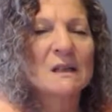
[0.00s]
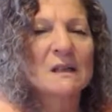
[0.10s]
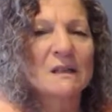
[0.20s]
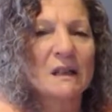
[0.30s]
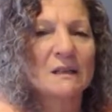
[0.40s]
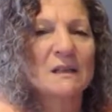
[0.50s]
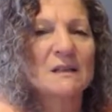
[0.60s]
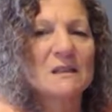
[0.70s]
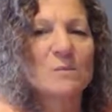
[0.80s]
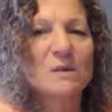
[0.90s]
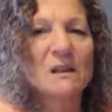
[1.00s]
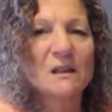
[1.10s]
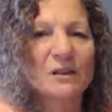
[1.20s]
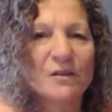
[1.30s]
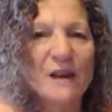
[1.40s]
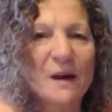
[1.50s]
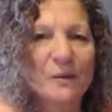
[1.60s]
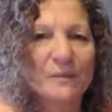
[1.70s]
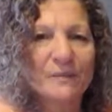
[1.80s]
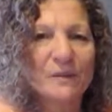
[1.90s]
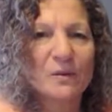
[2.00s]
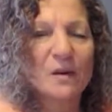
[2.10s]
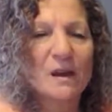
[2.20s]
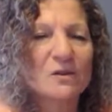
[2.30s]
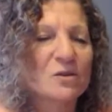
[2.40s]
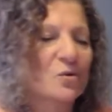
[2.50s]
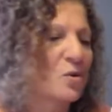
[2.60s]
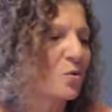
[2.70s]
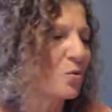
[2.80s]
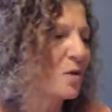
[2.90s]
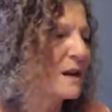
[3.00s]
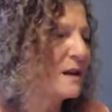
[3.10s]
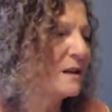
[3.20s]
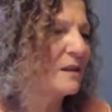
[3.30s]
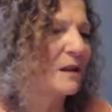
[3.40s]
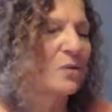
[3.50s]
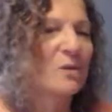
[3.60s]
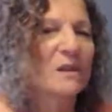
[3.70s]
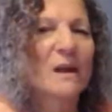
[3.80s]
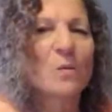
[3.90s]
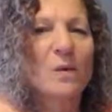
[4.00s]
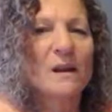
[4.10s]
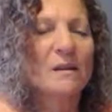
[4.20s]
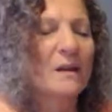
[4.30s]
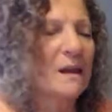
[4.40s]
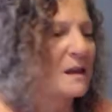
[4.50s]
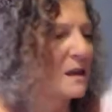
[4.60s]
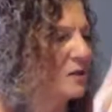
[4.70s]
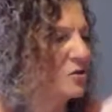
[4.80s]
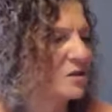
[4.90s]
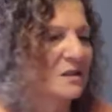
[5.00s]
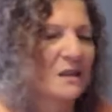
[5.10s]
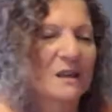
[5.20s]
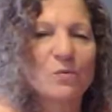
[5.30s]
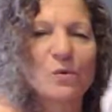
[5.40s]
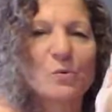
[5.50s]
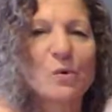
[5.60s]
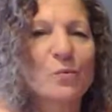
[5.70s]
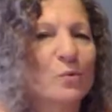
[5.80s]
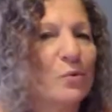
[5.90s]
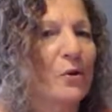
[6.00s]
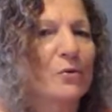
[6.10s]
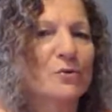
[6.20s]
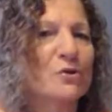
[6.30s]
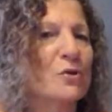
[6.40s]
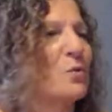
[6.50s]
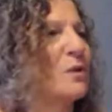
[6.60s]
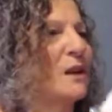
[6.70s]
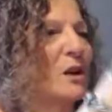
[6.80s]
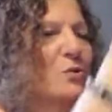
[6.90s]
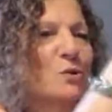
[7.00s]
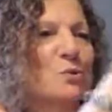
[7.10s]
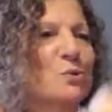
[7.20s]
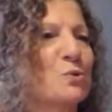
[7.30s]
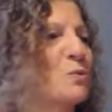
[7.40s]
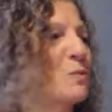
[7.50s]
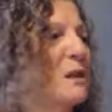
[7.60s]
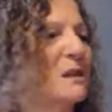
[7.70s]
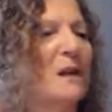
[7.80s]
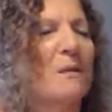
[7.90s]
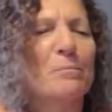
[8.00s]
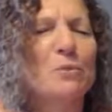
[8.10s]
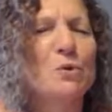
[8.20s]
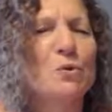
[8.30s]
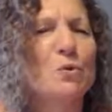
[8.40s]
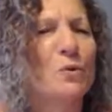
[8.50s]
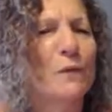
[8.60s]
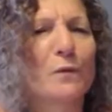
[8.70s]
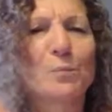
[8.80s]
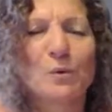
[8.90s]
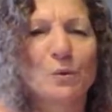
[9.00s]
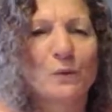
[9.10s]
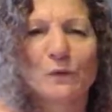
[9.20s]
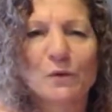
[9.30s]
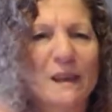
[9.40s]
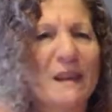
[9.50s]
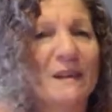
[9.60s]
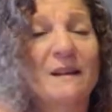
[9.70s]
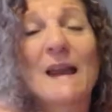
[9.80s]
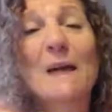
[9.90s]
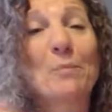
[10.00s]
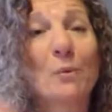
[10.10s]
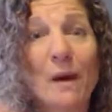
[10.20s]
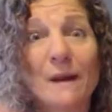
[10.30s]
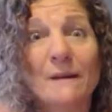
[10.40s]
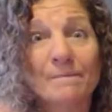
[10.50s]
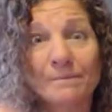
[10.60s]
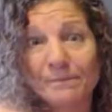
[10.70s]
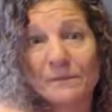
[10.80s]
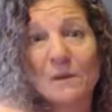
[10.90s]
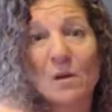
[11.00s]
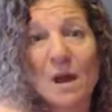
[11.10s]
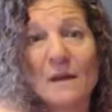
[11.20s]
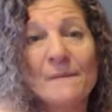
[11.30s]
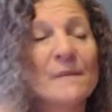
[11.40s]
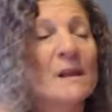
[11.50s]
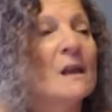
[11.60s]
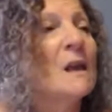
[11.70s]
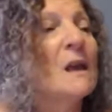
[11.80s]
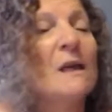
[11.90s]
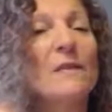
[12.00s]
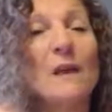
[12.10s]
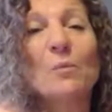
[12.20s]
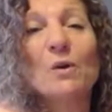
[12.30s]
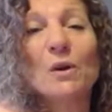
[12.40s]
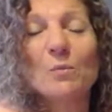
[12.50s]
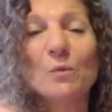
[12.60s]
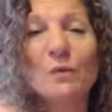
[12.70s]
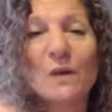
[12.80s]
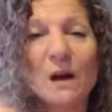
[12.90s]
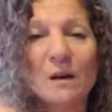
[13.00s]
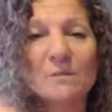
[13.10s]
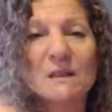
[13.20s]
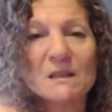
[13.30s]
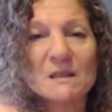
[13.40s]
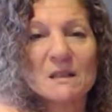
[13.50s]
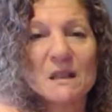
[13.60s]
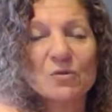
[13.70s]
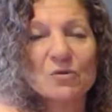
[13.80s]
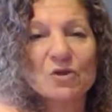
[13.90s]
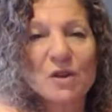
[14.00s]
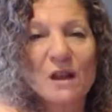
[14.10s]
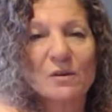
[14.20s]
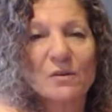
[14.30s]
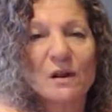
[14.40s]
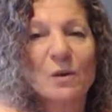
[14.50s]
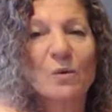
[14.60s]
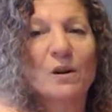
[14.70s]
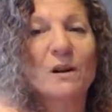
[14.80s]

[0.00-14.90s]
that needs to be cleared out. Okay, so go right in there with that white light and just like rotor, just go in there and make that a beautiful, beautiful candy apple red. Okay, and then we're going to move up to the sacral chakra, and we're going to